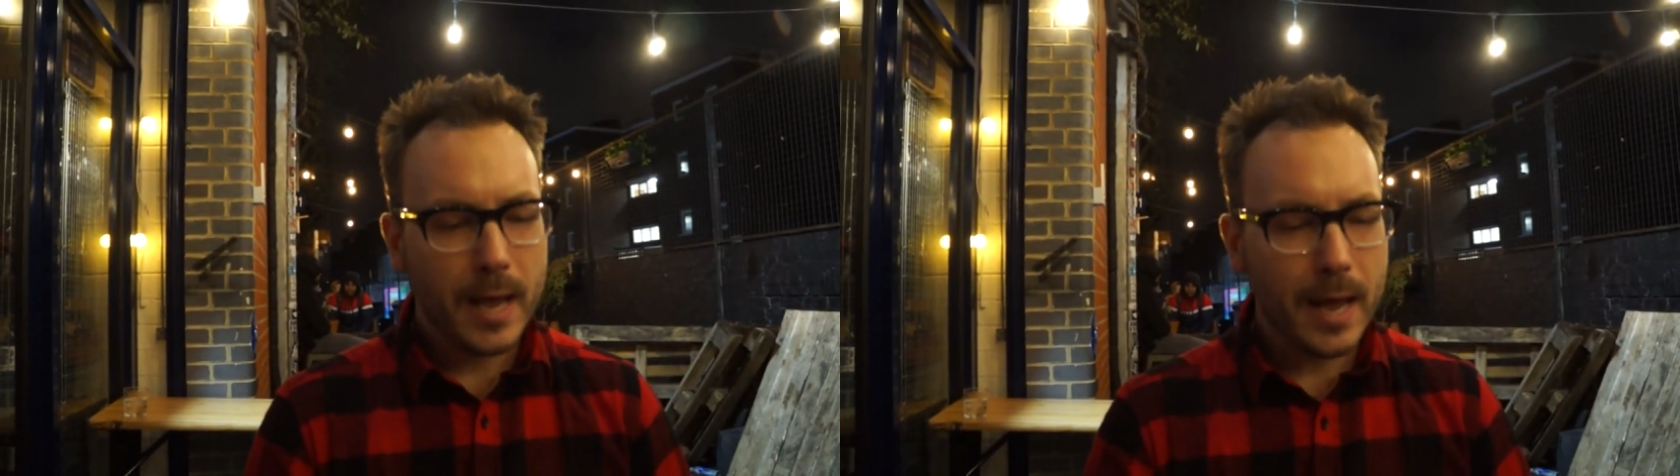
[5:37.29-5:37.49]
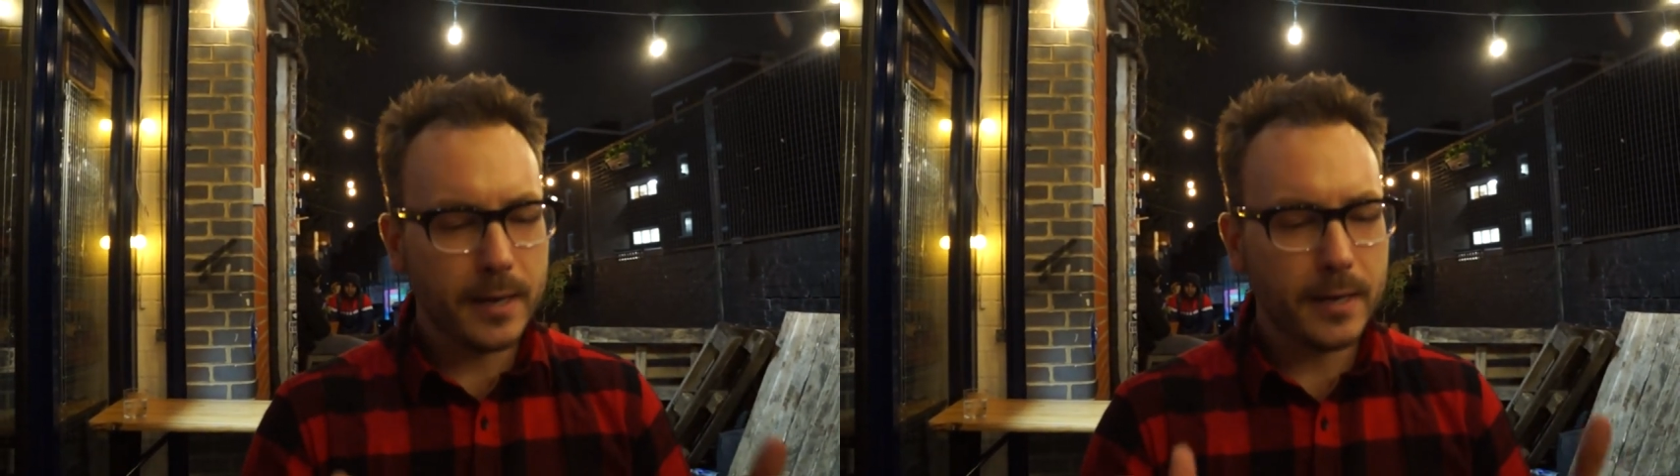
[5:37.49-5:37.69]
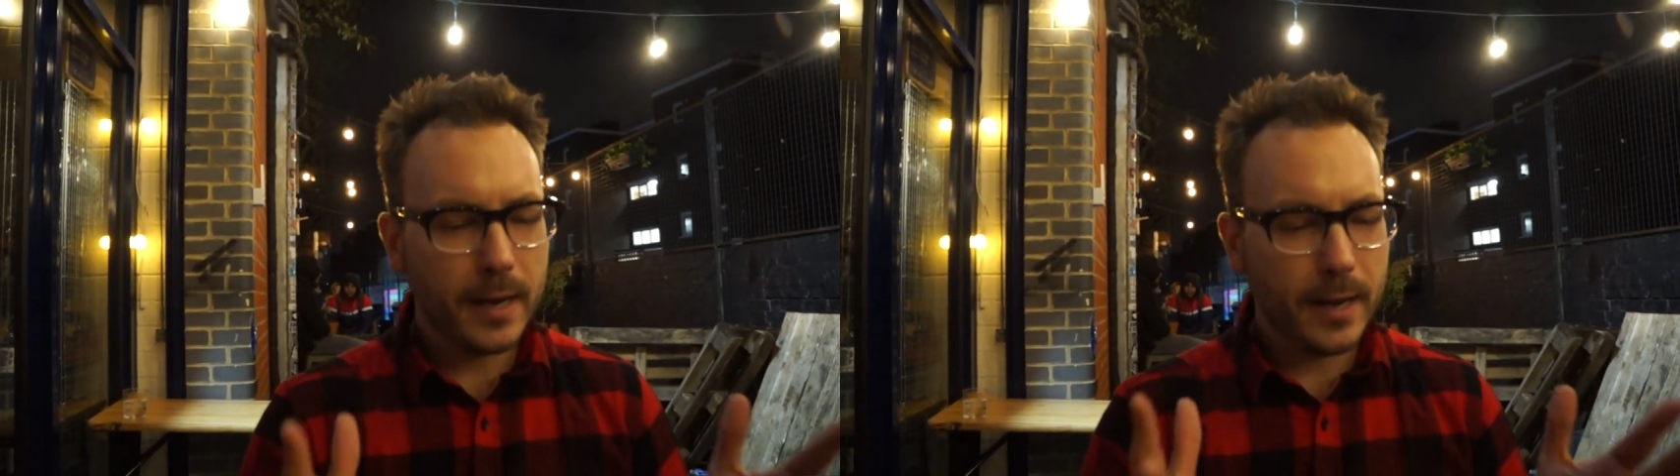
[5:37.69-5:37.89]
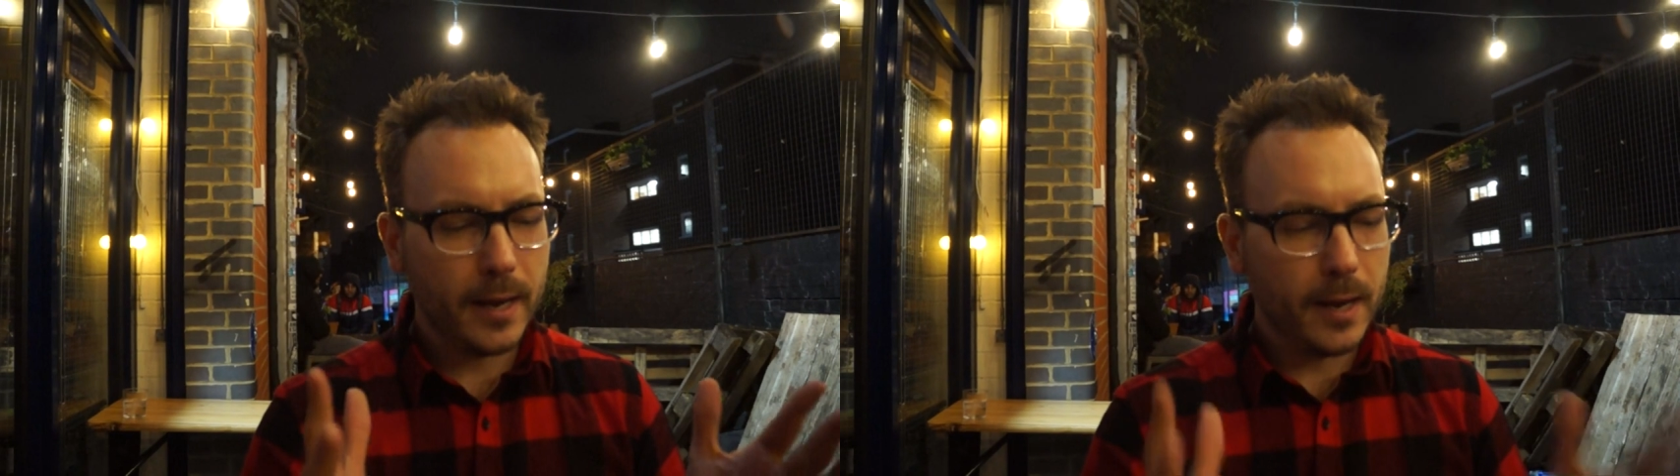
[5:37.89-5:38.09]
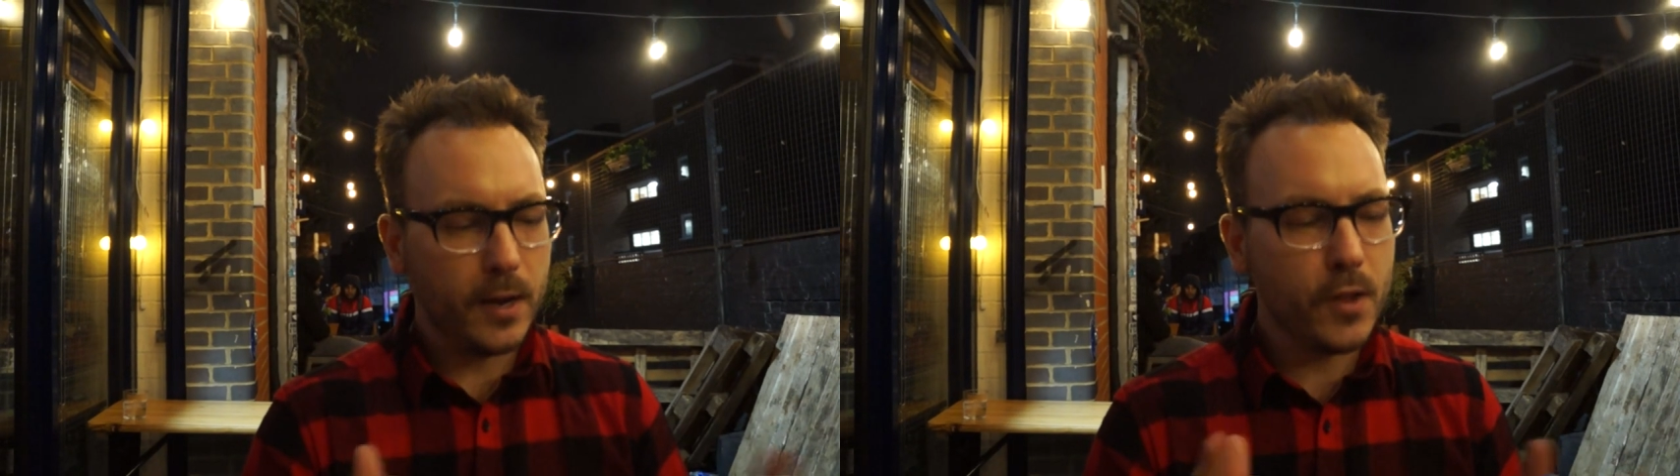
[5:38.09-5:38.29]
And
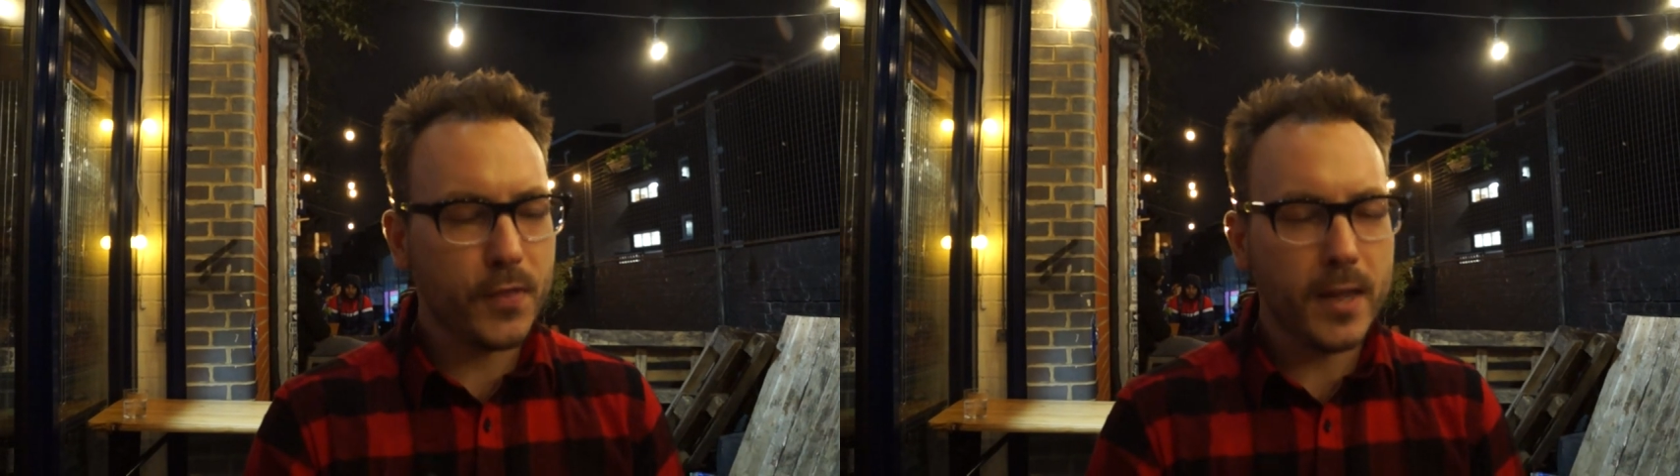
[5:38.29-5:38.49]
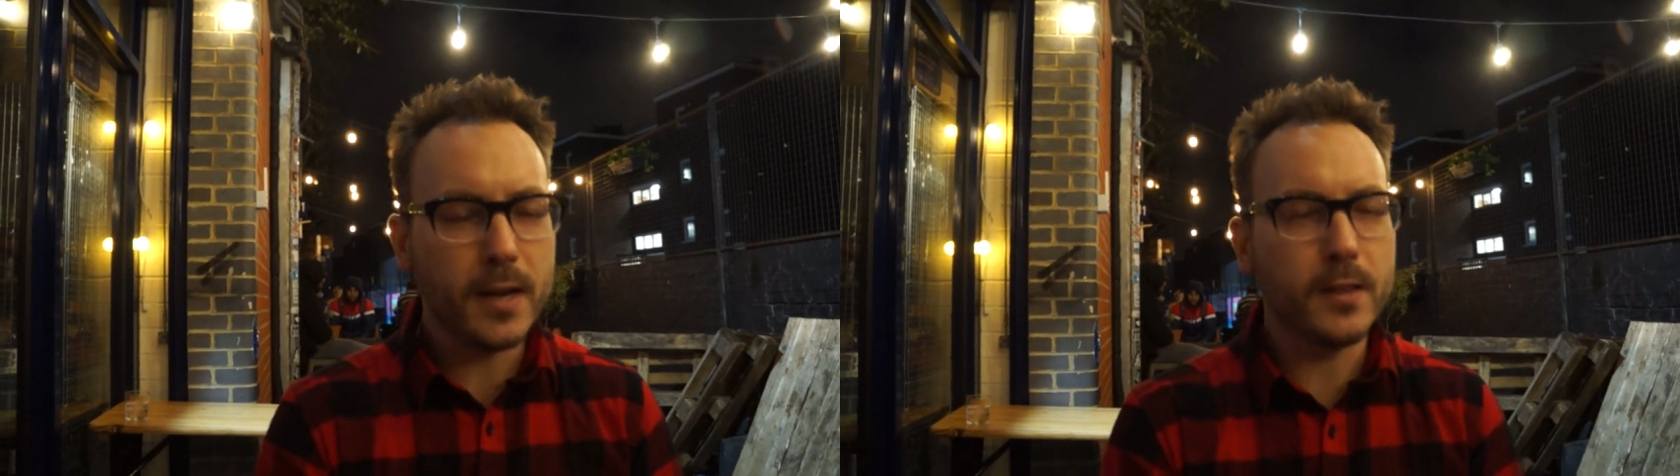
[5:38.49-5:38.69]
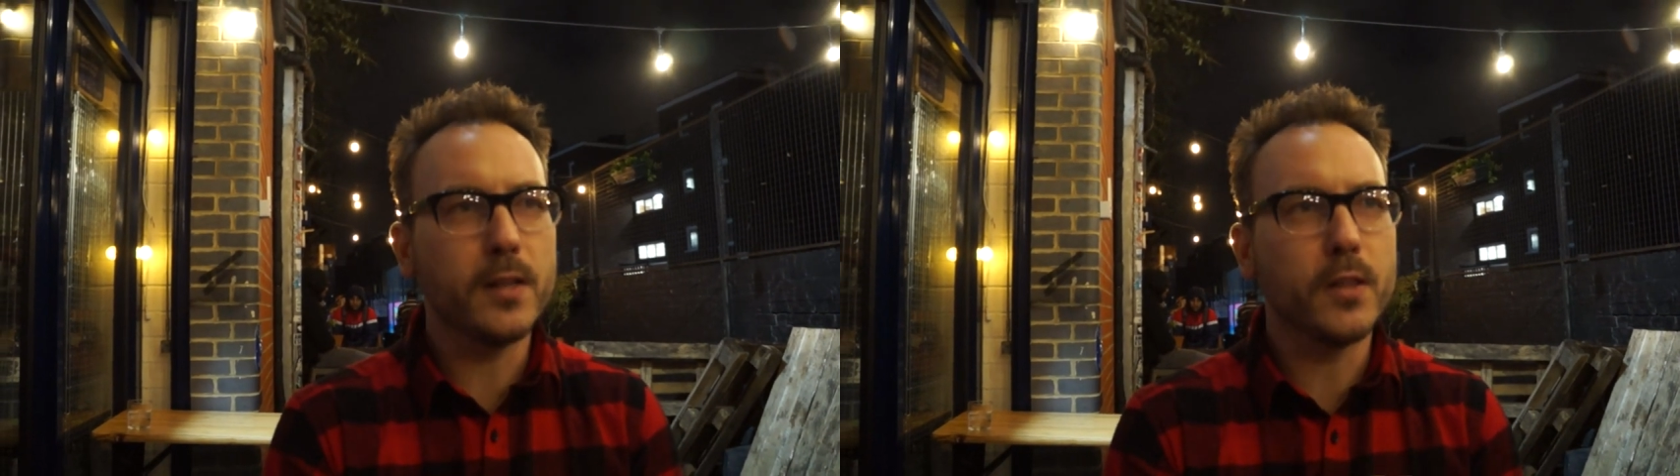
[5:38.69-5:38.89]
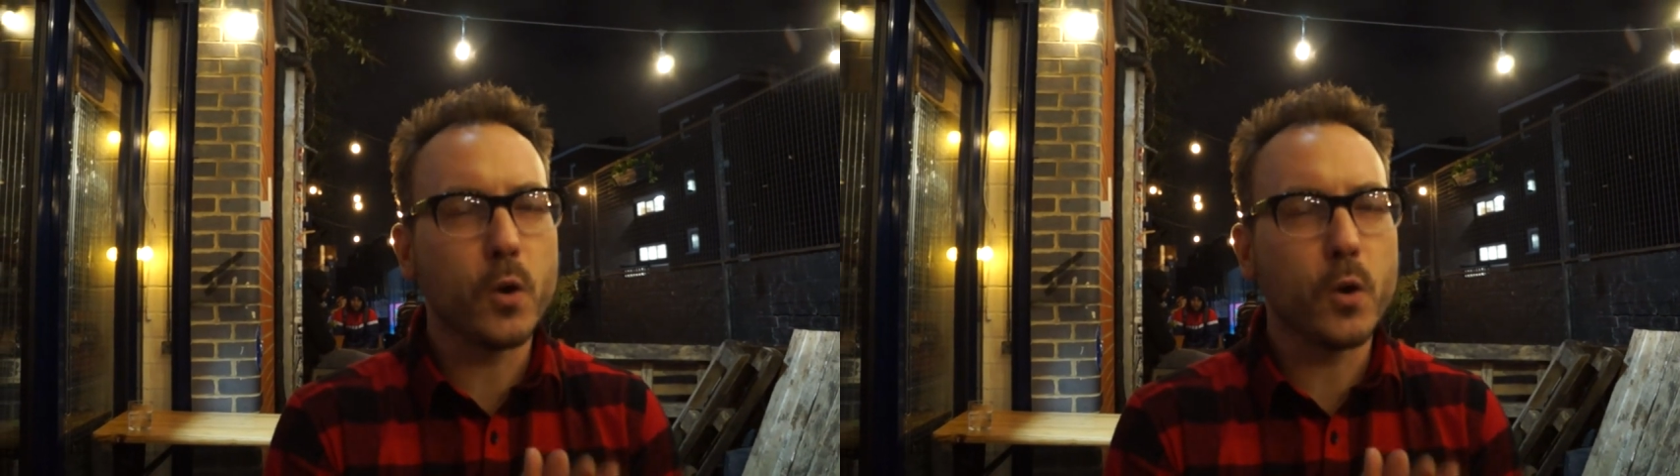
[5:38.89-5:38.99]
you think that the